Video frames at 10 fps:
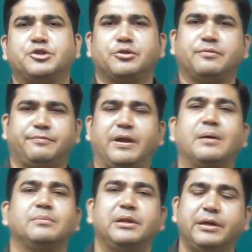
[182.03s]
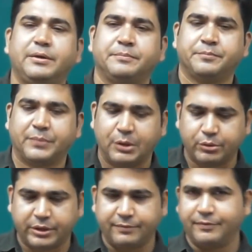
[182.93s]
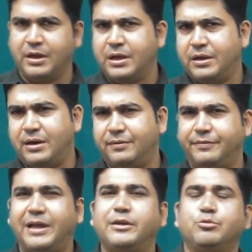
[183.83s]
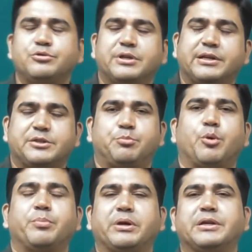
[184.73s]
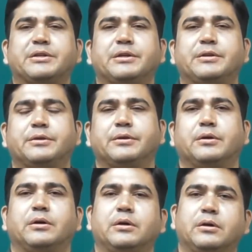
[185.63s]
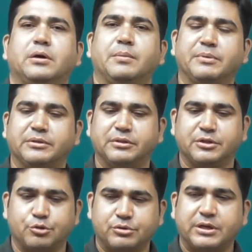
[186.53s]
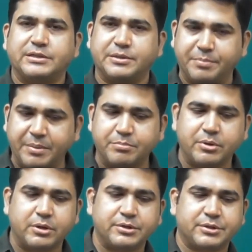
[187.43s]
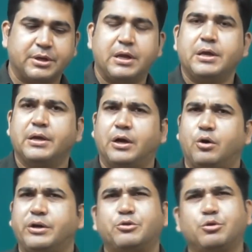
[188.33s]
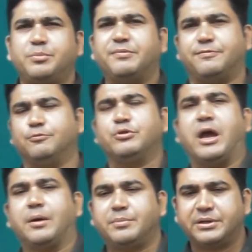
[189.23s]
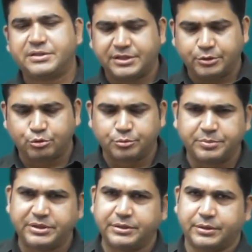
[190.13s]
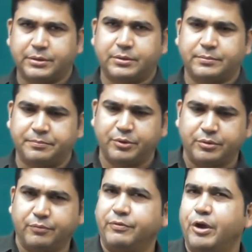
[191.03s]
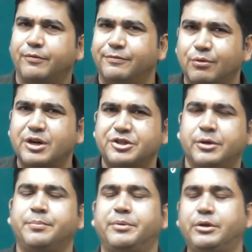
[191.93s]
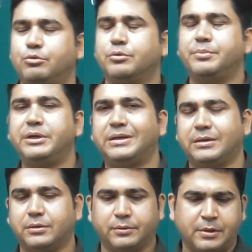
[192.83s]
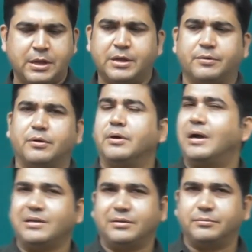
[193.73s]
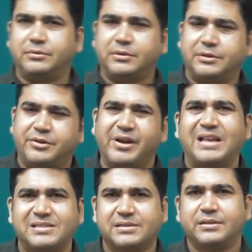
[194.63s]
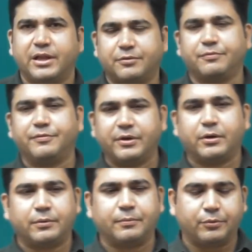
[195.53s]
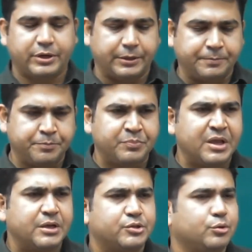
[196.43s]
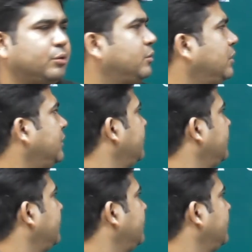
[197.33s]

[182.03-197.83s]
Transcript: of family, okay, values that is propagated among the society members, or it could be food habits, it could be the way of worship, it could be the dress that we wear. Okay, so